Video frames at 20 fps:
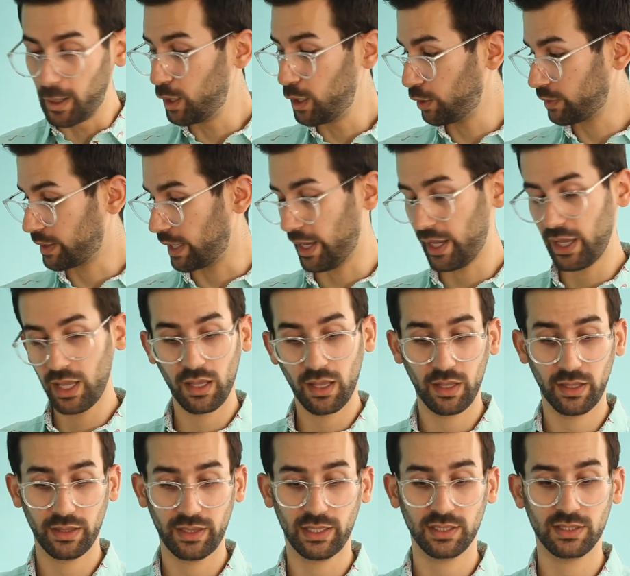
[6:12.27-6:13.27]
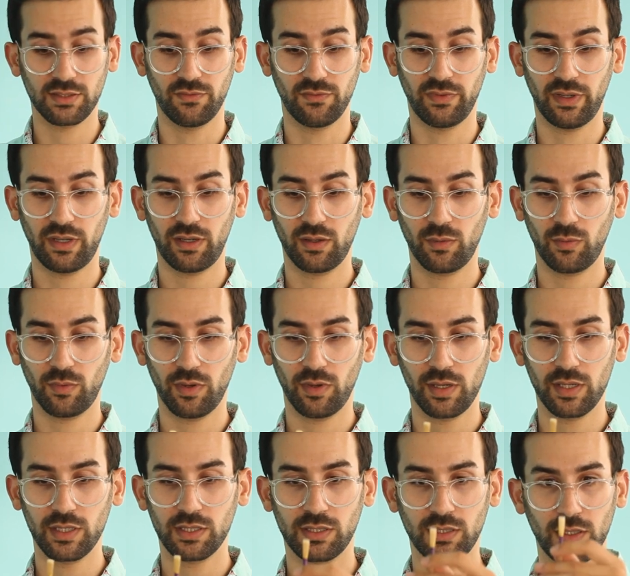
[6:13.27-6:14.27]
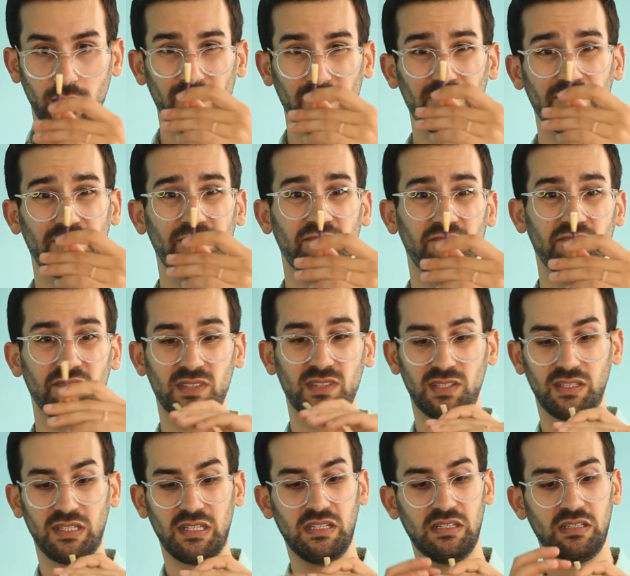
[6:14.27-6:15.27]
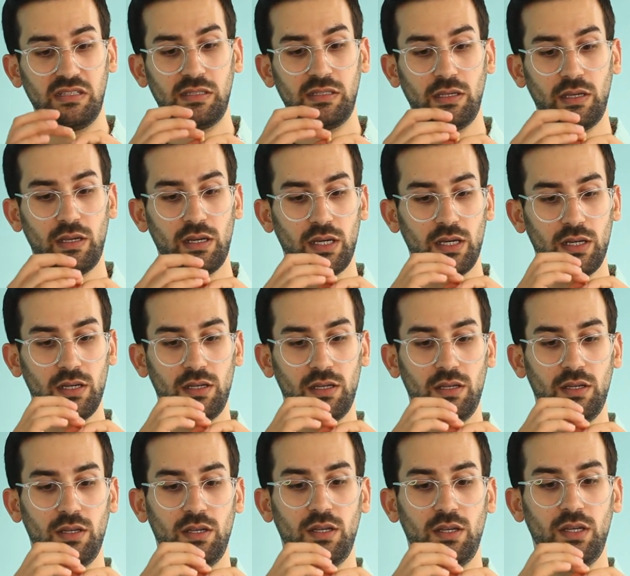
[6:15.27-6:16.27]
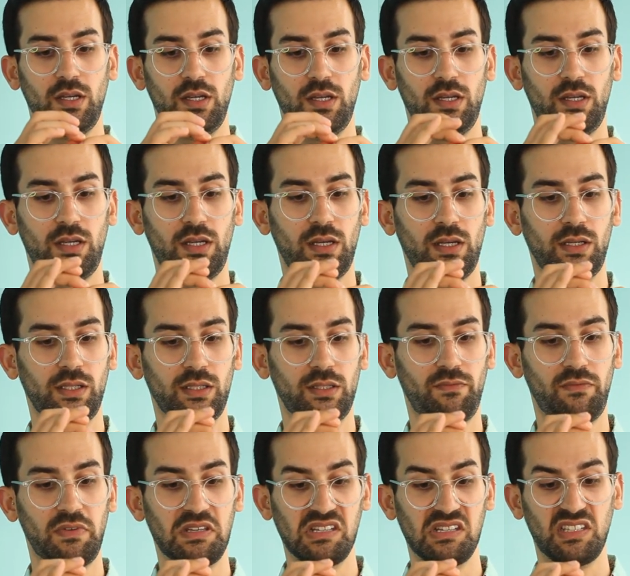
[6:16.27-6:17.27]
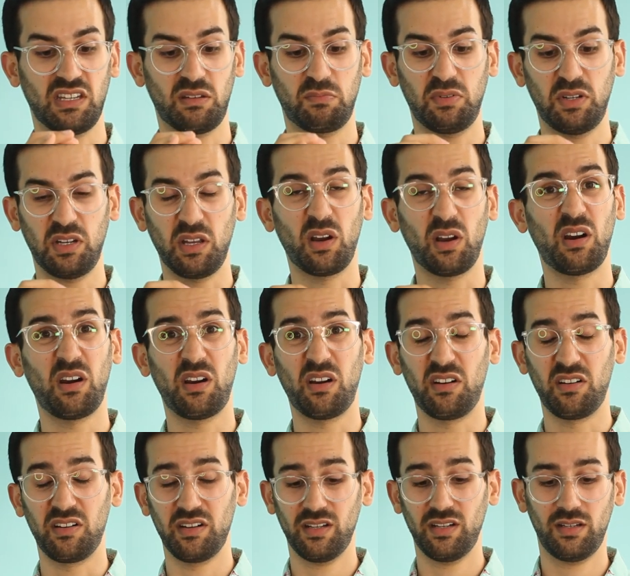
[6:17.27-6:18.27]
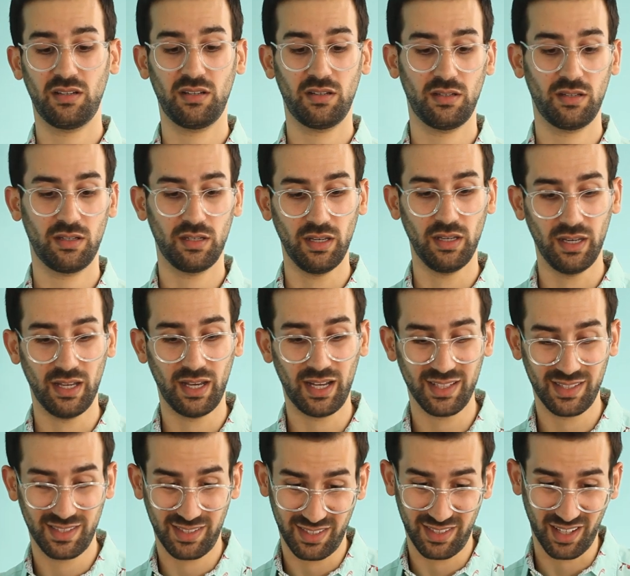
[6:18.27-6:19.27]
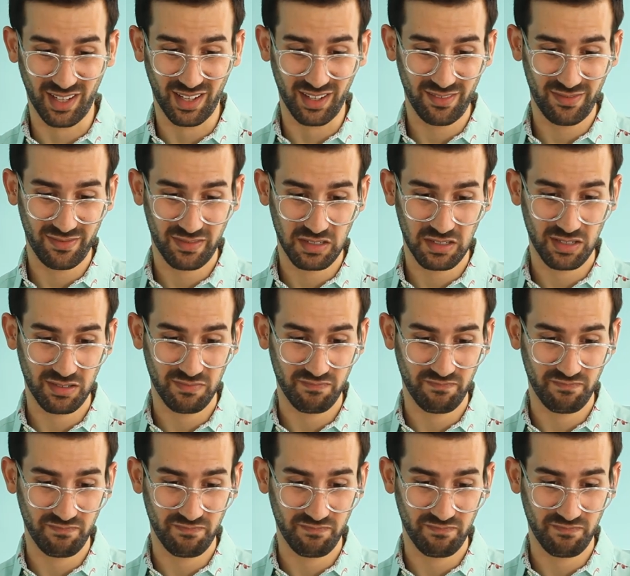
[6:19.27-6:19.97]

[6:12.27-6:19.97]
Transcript: Okay, that's very worrisome since uh, it feels like pretty hard, not soft.